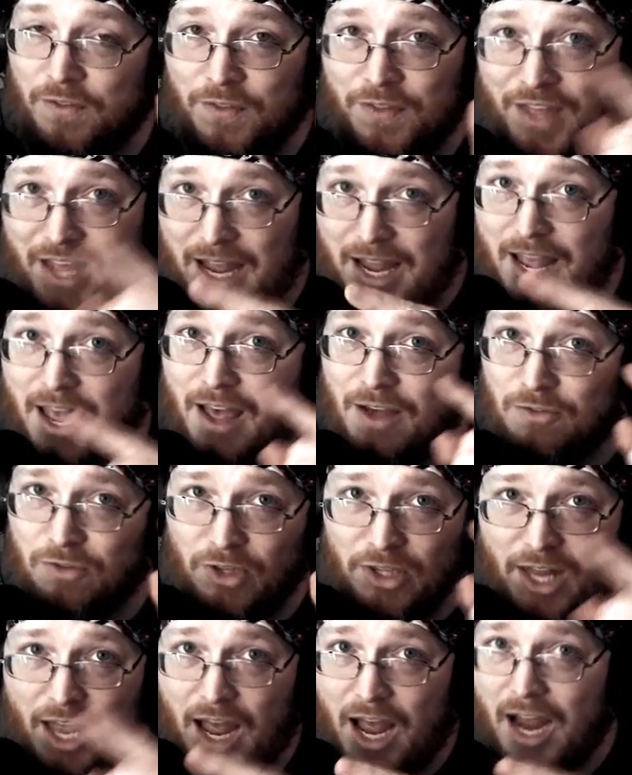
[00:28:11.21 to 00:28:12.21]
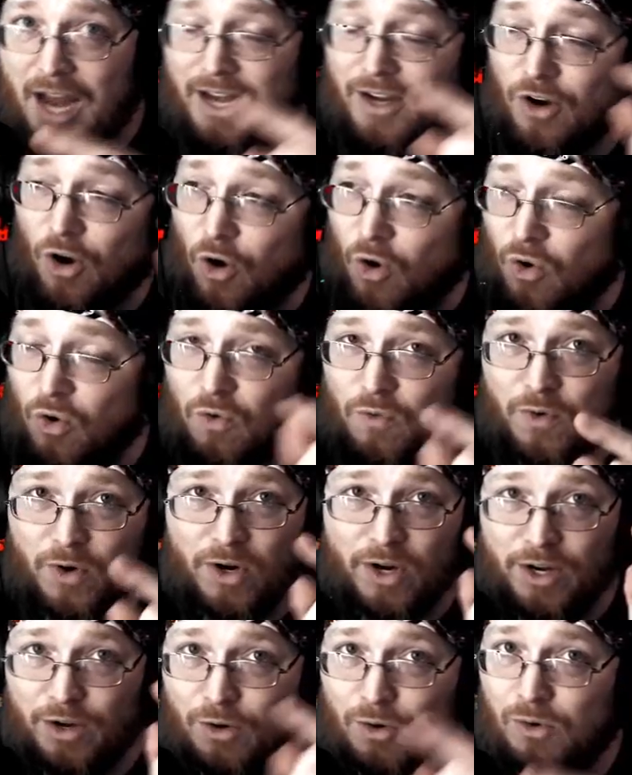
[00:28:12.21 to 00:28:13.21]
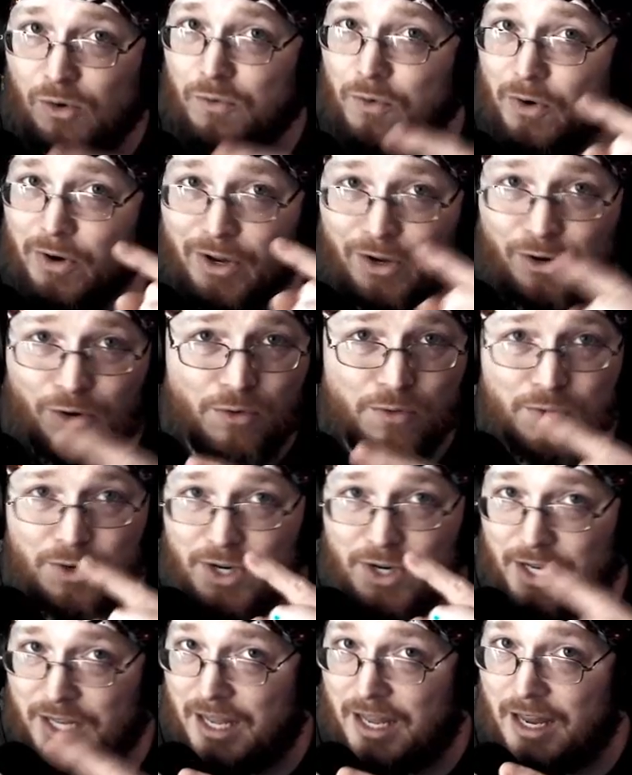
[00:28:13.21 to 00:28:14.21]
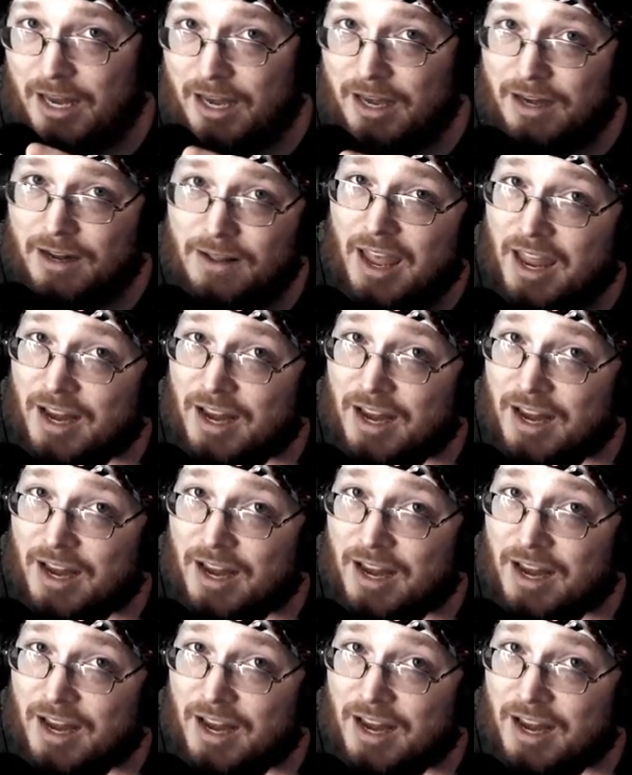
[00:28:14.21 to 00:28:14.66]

they have lied over and over and over again.